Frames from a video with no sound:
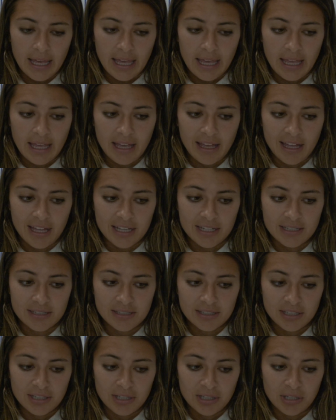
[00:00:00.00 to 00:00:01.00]
And,
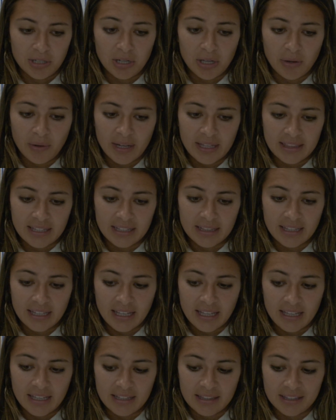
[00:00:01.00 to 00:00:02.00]
you know, I think
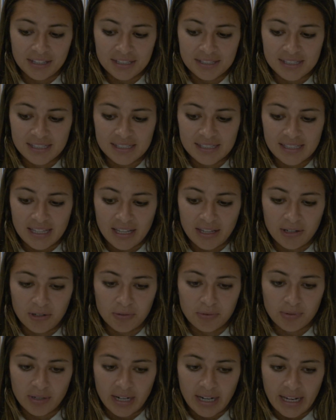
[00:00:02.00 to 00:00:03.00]
that this is a
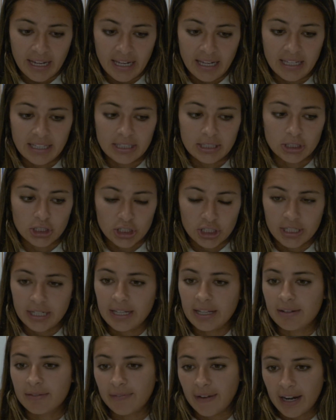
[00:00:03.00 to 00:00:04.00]
great
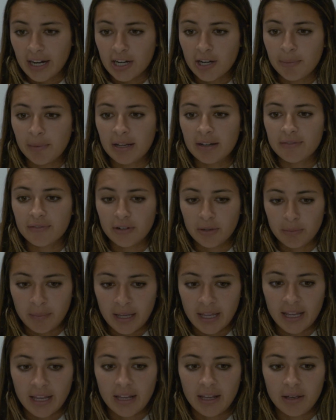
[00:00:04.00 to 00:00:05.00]
learning environment
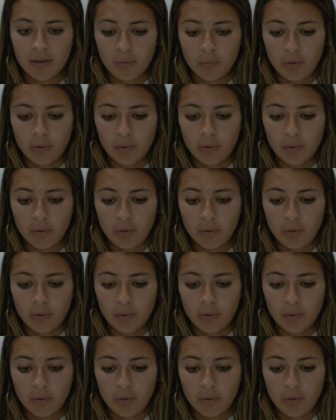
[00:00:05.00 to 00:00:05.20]
me,